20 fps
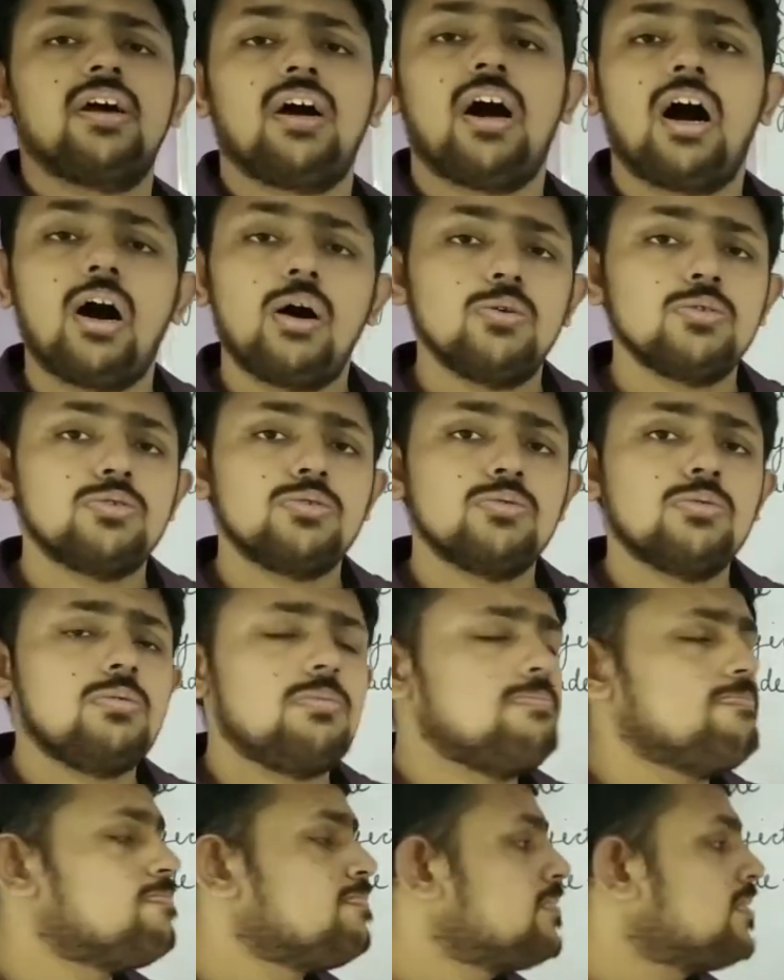How
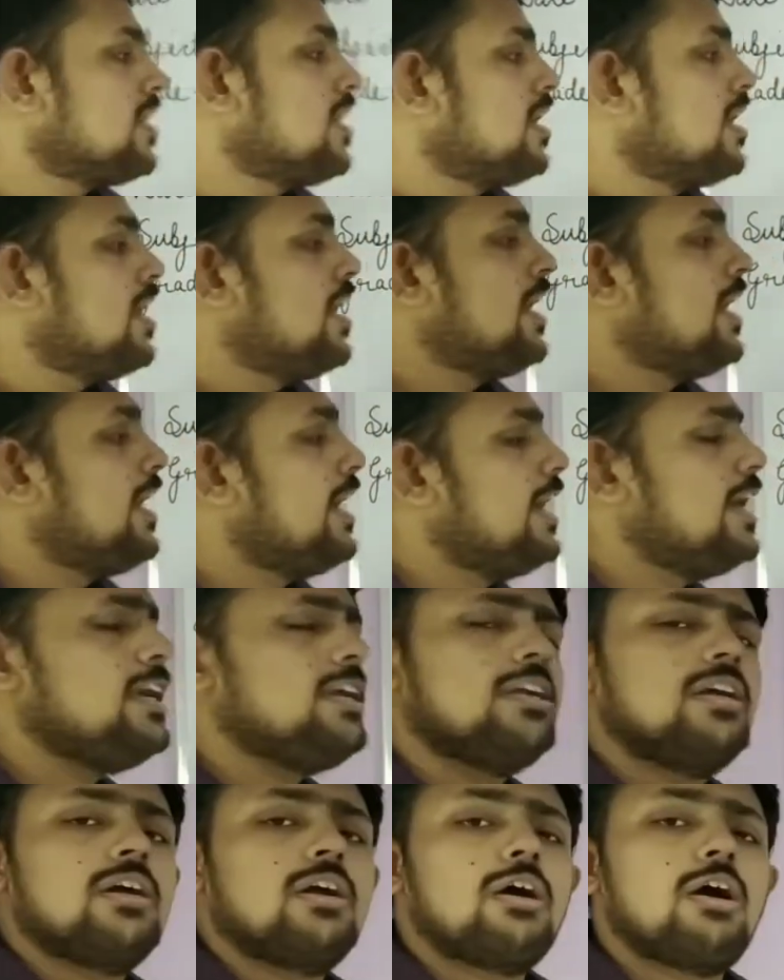so?
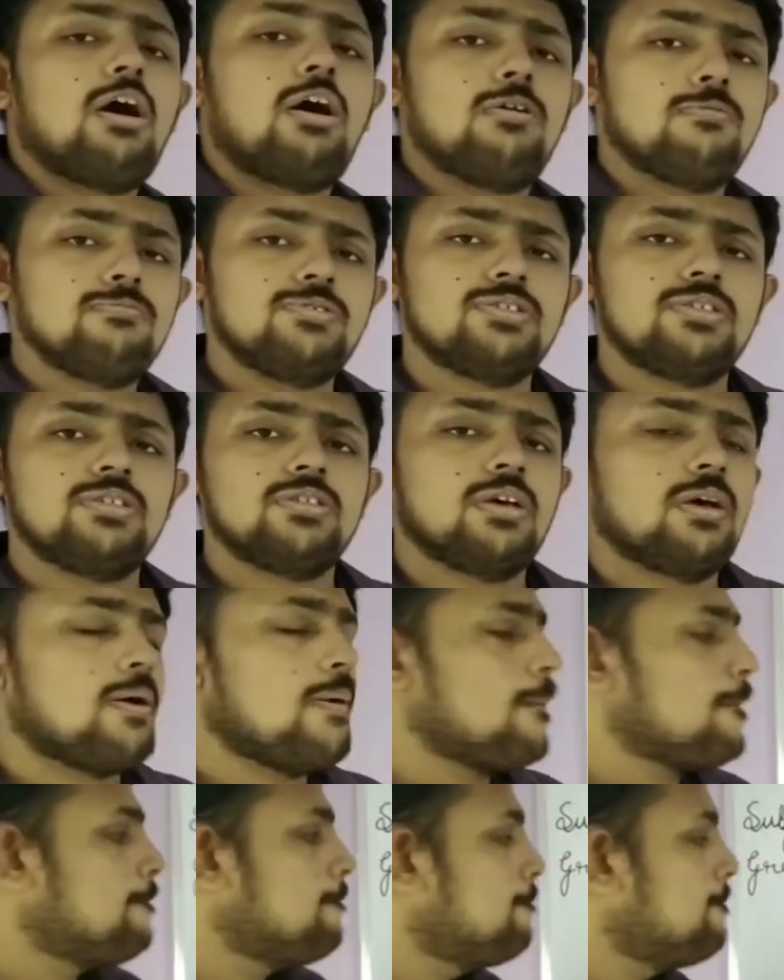It comes
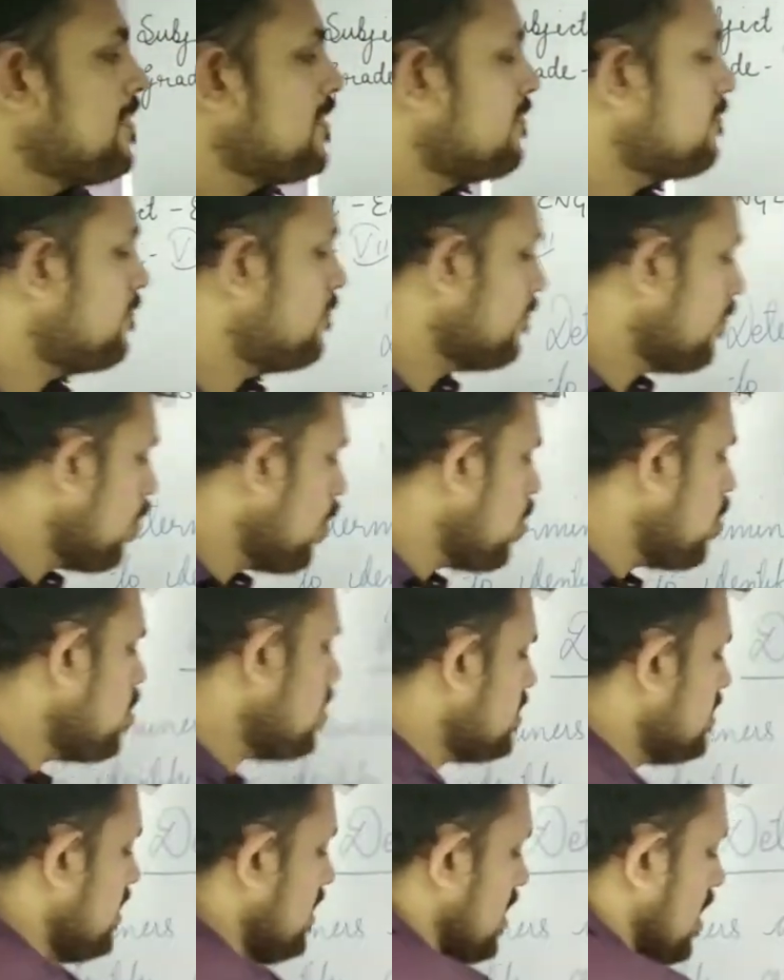before
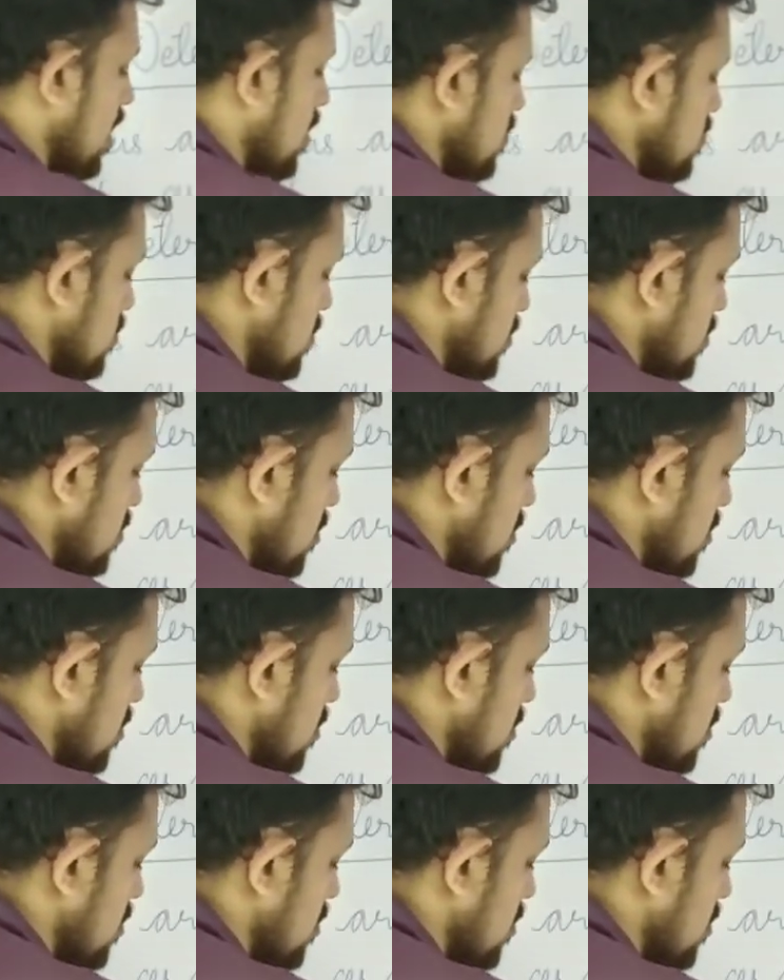the nouns.